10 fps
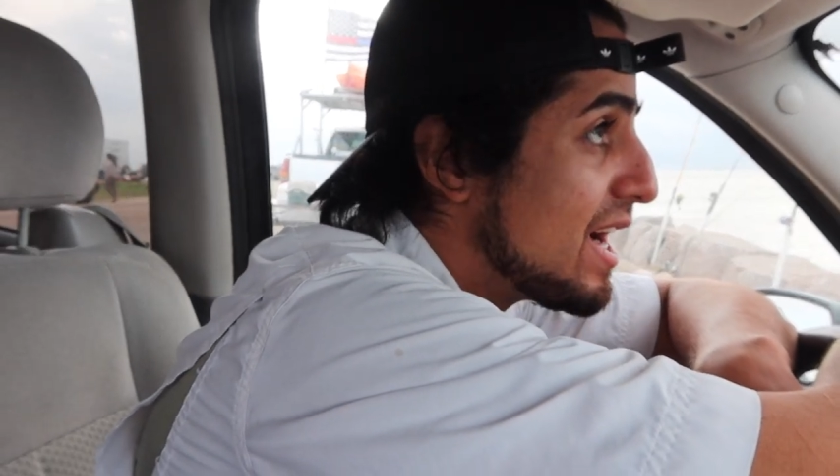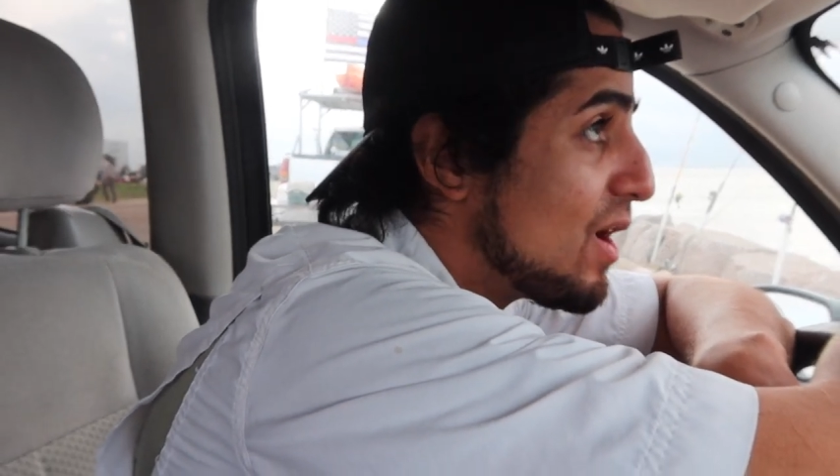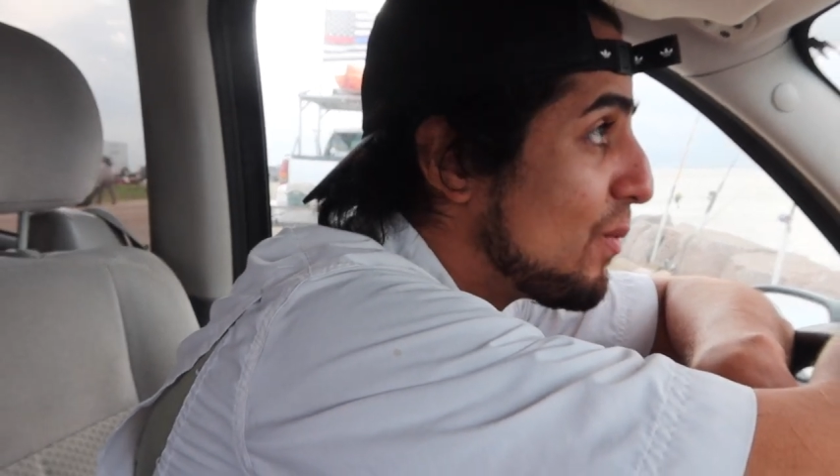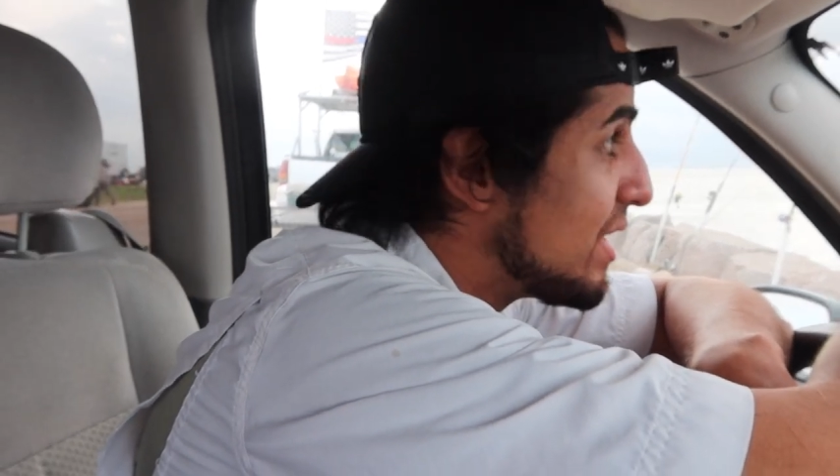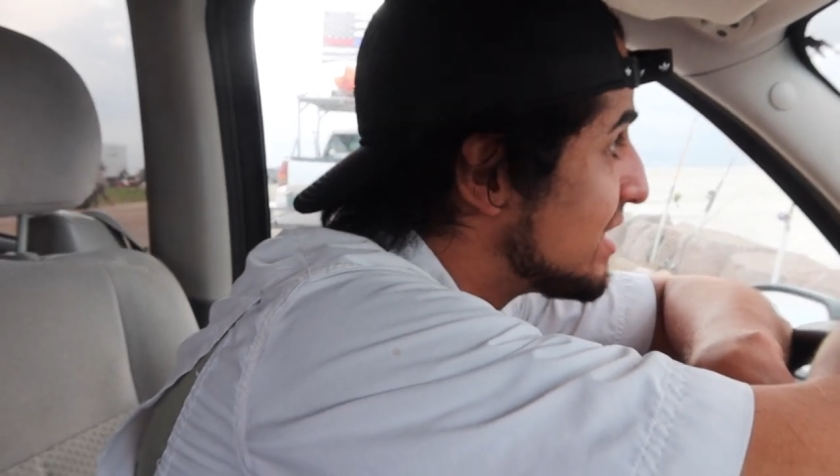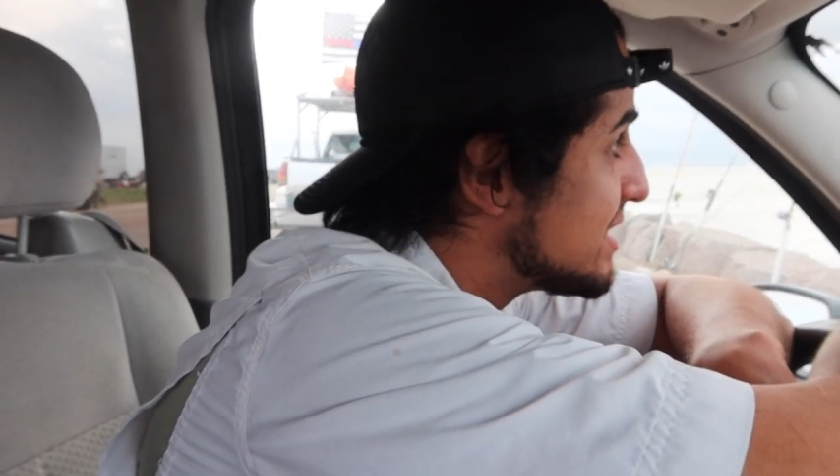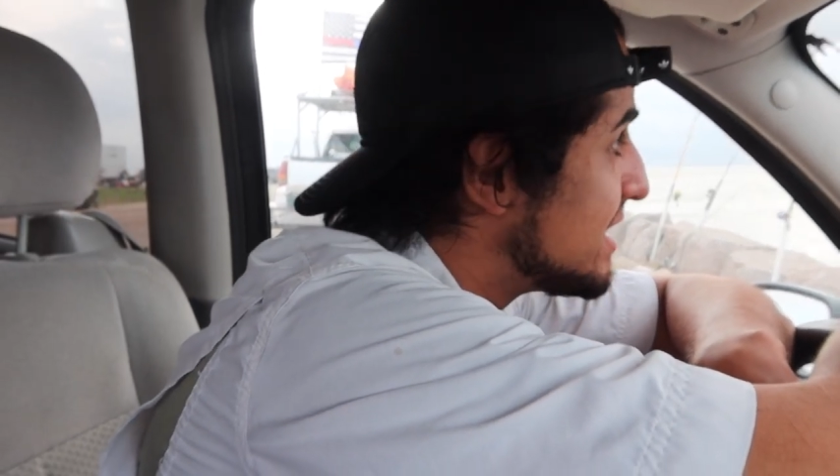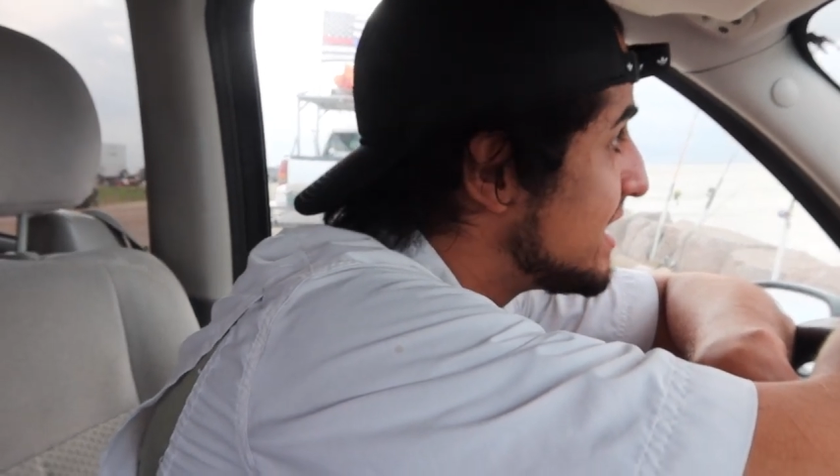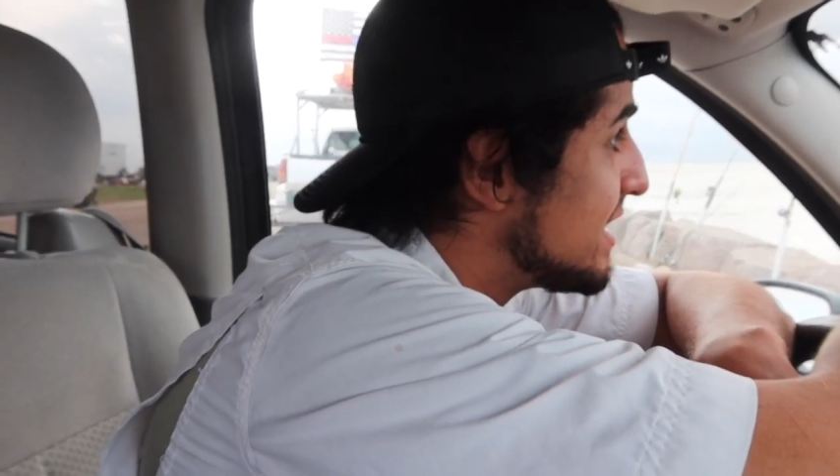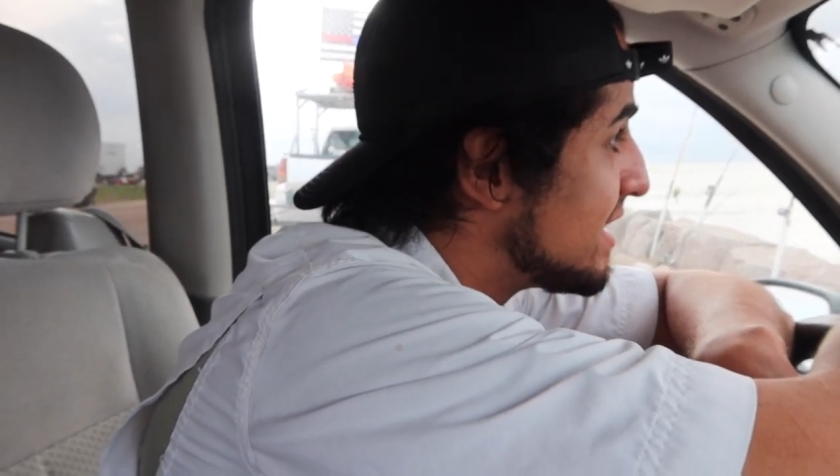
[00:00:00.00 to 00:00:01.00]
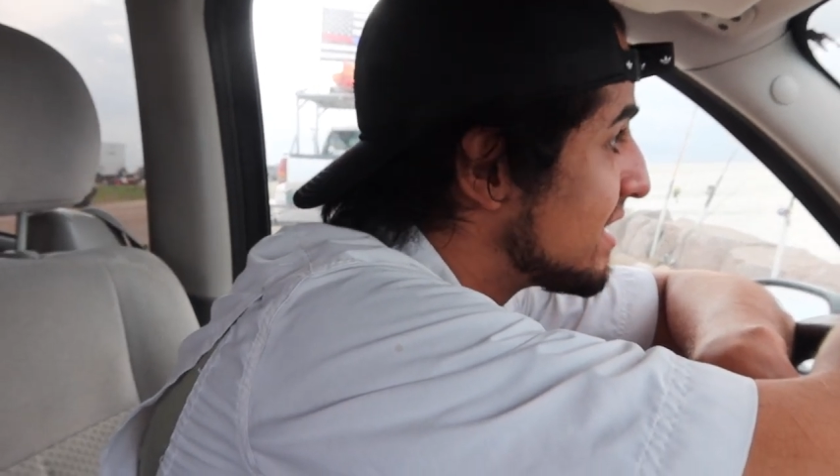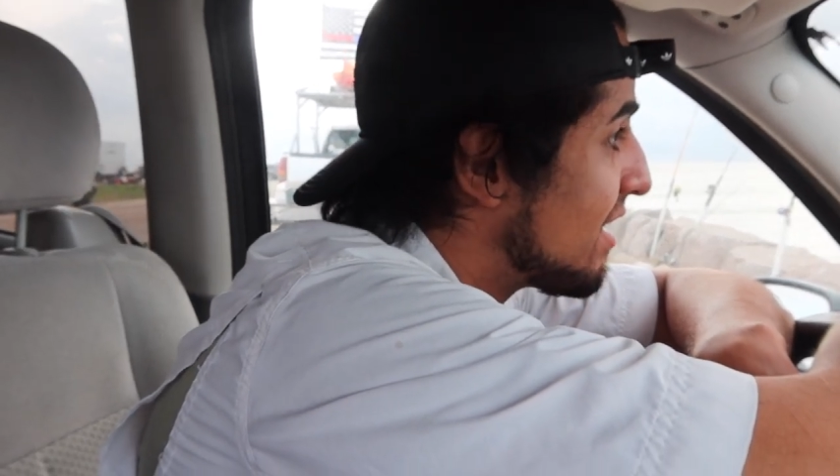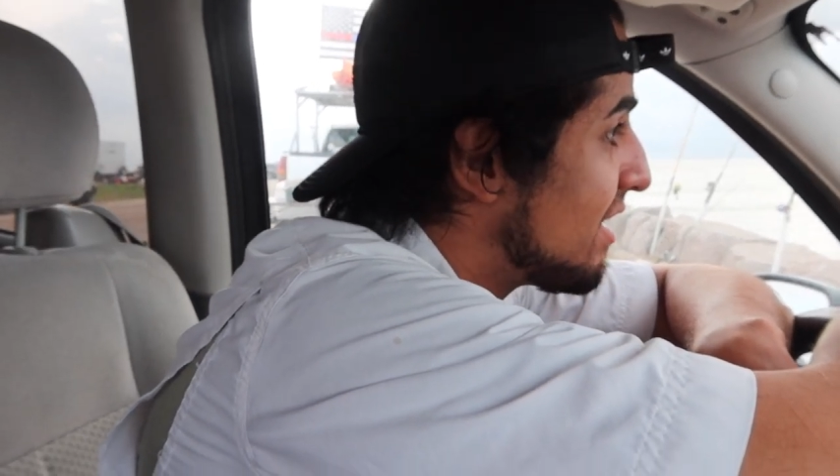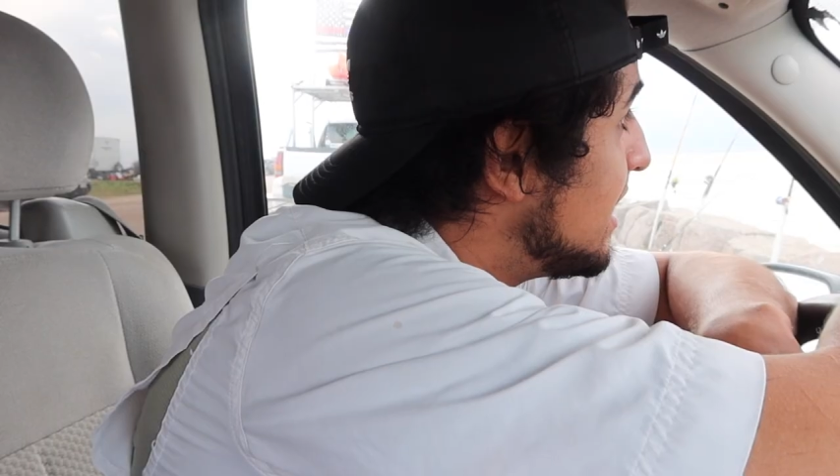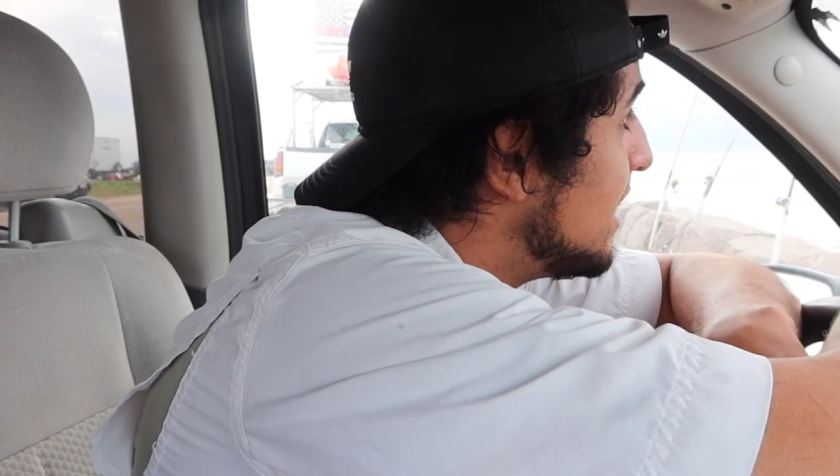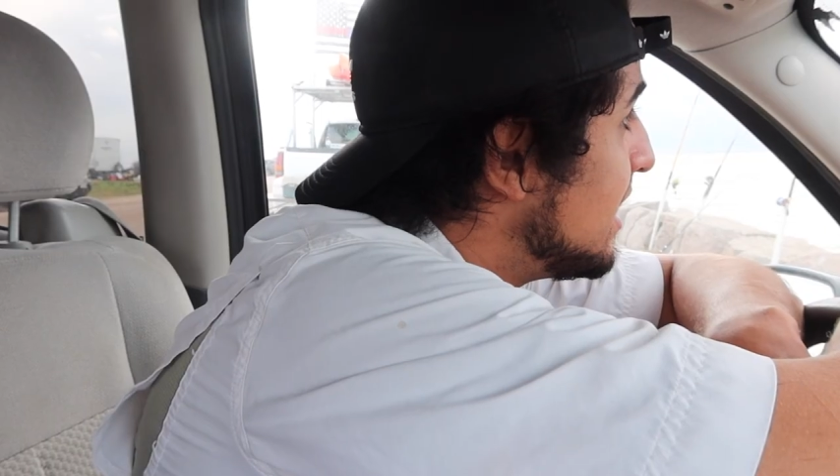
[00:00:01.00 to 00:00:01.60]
uh, we are sitting in a car.